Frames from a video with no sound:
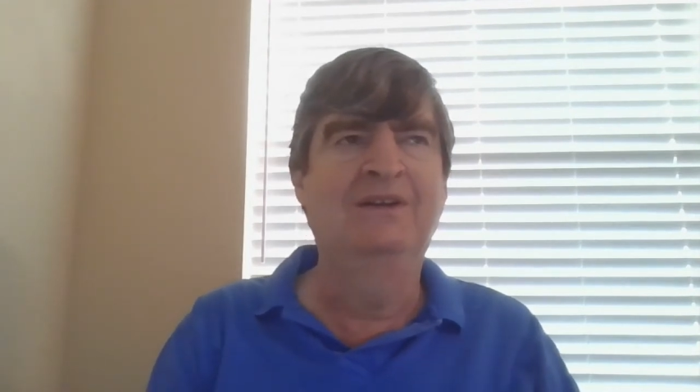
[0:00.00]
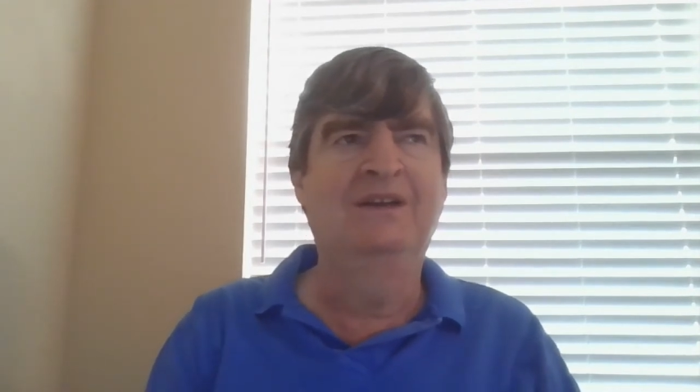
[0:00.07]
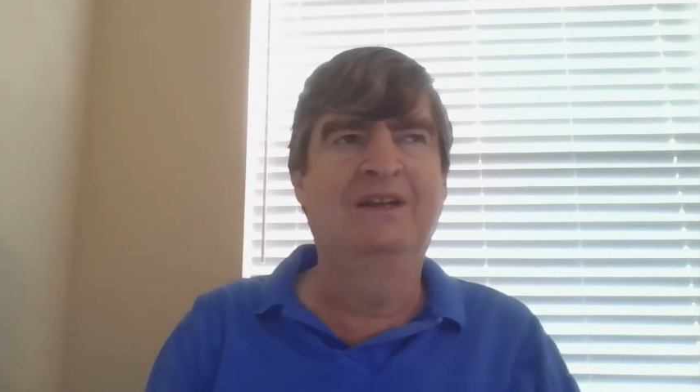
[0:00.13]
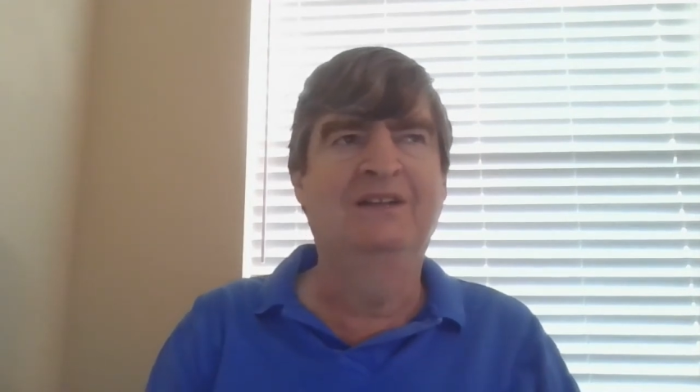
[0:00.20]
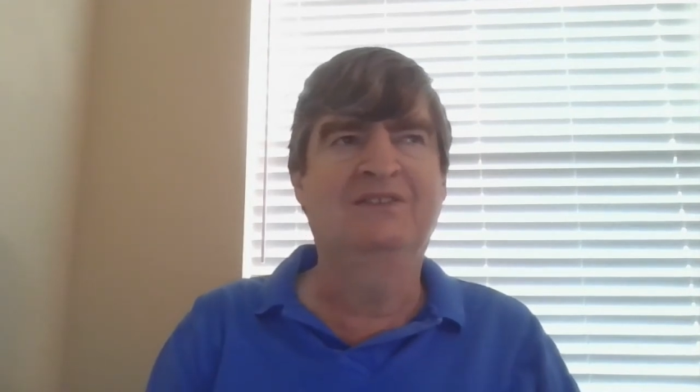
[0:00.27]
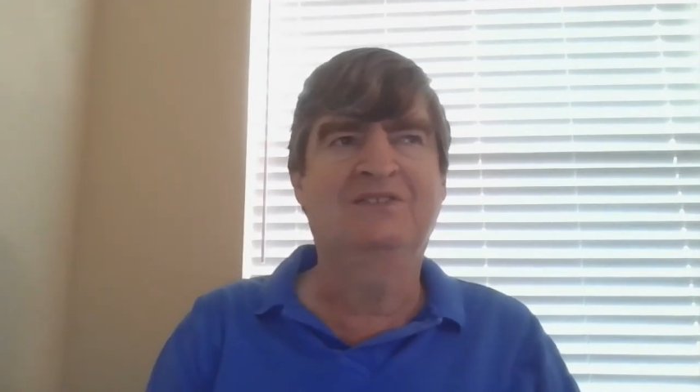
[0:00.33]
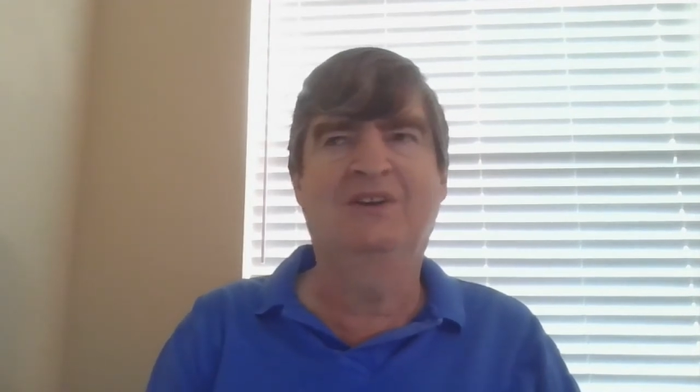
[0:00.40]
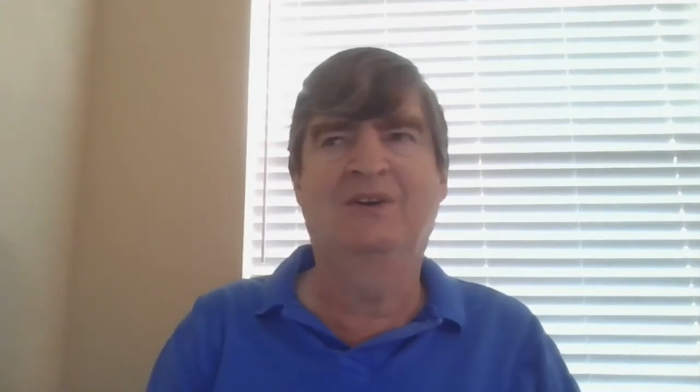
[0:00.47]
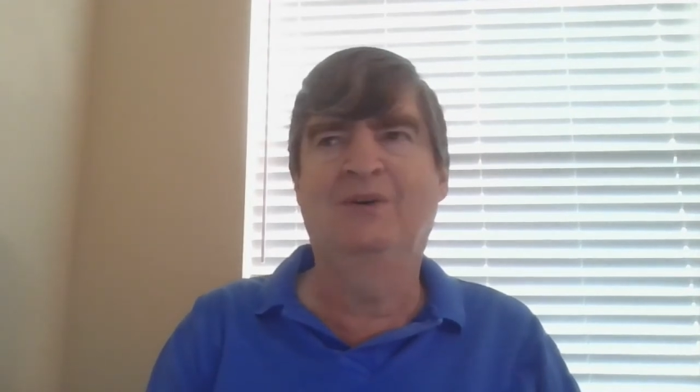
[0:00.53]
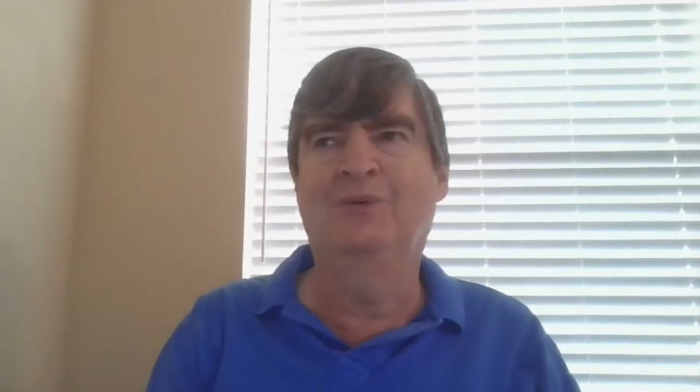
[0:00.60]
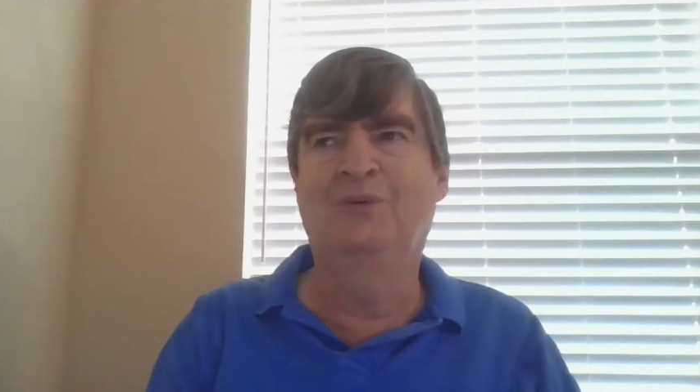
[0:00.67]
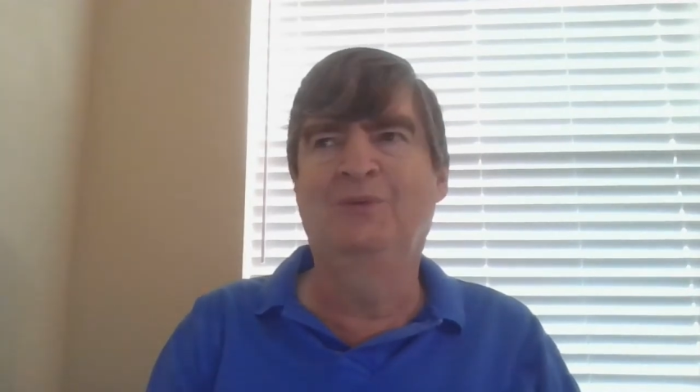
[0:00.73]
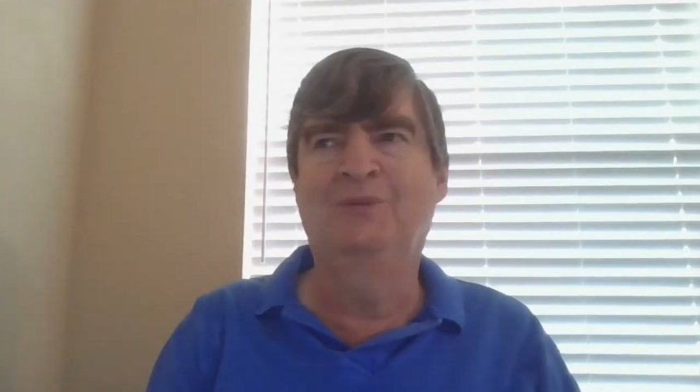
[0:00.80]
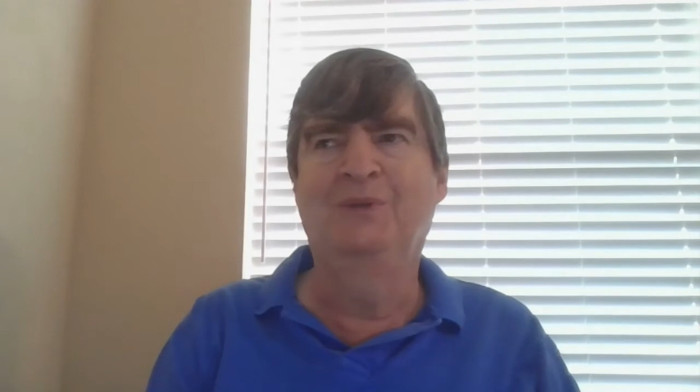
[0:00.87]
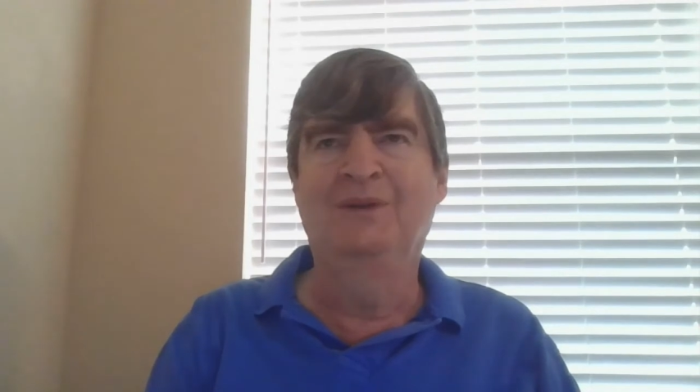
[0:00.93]
And
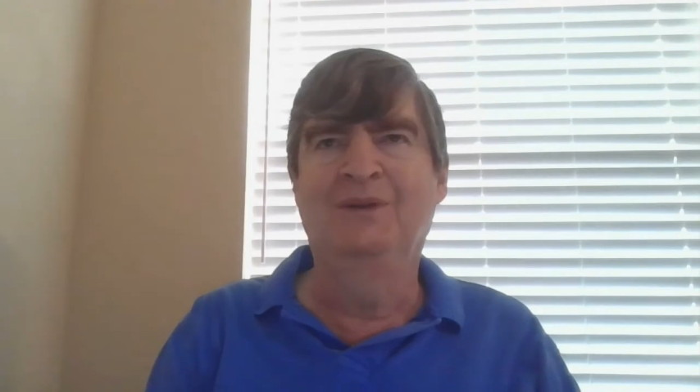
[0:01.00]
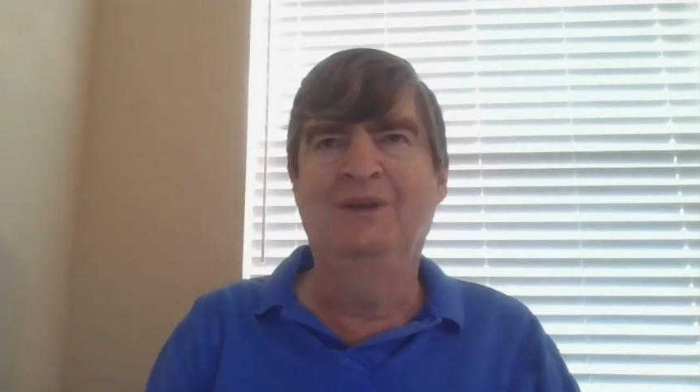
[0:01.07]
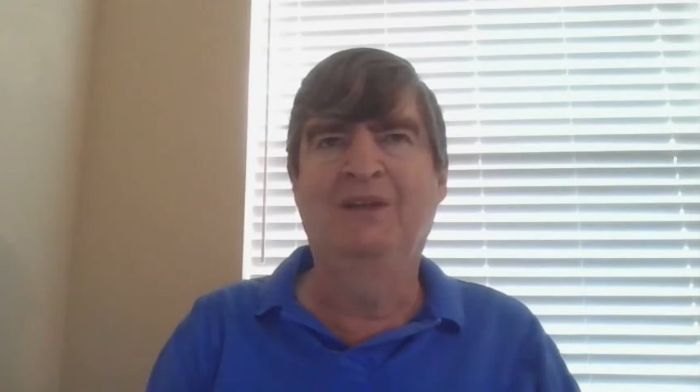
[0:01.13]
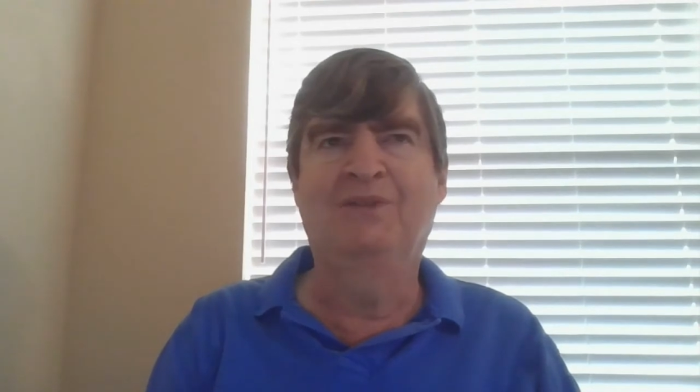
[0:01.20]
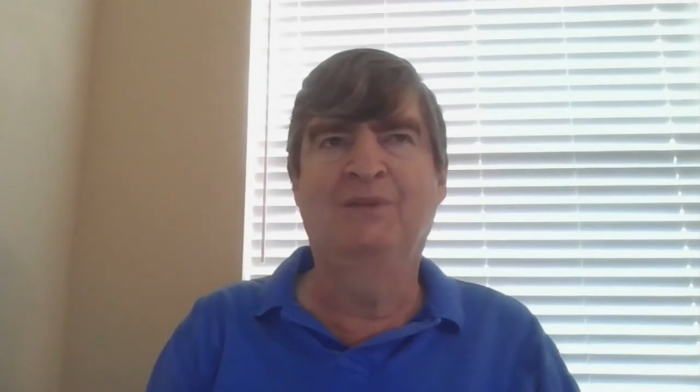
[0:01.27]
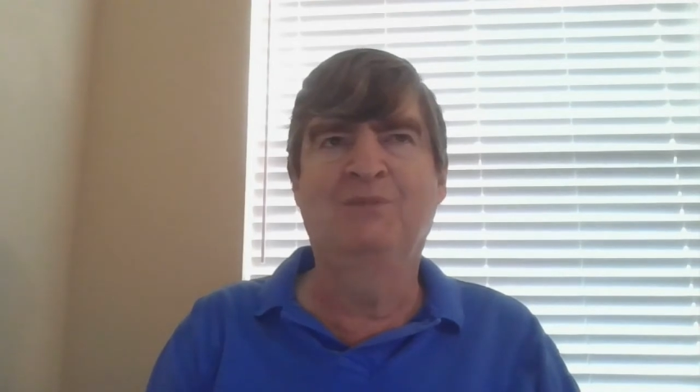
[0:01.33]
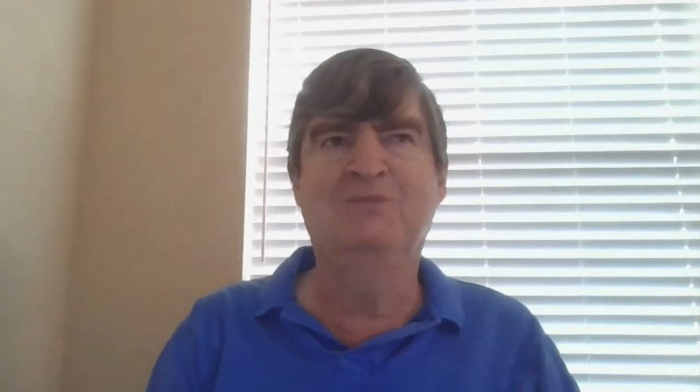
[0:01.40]
so if the